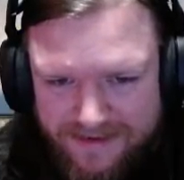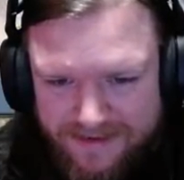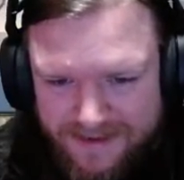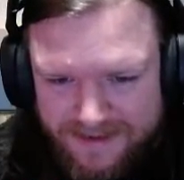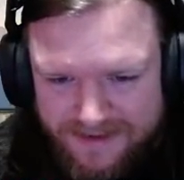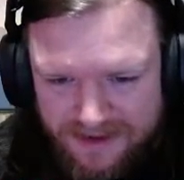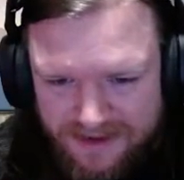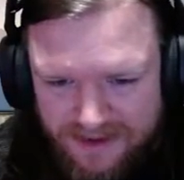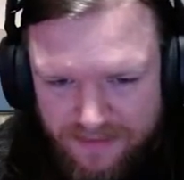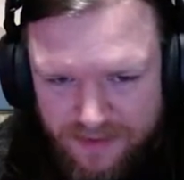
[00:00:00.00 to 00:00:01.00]
Let's
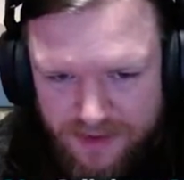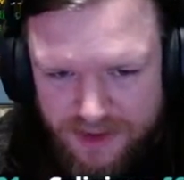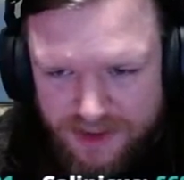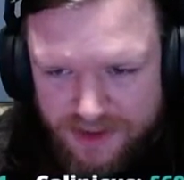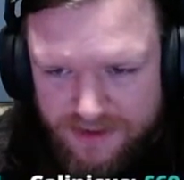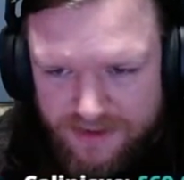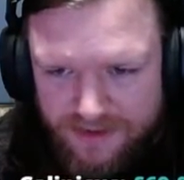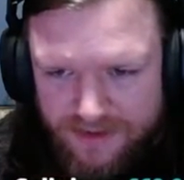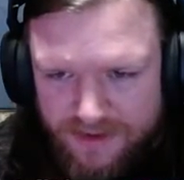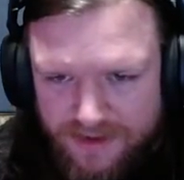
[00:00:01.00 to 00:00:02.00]
go push
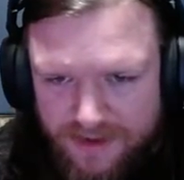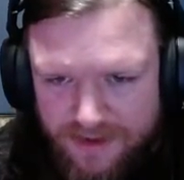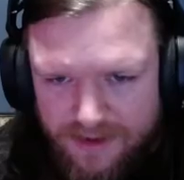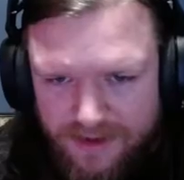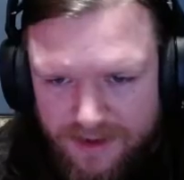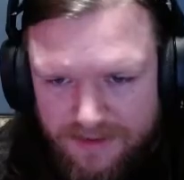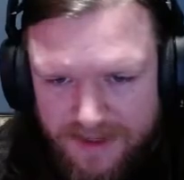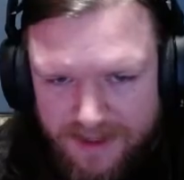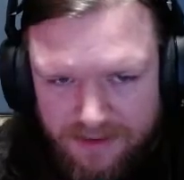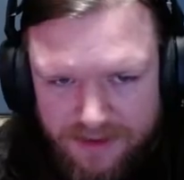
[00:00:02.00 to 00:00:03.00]
them
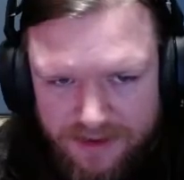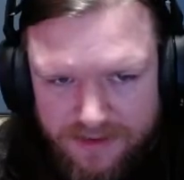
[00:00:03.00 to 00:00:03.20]
out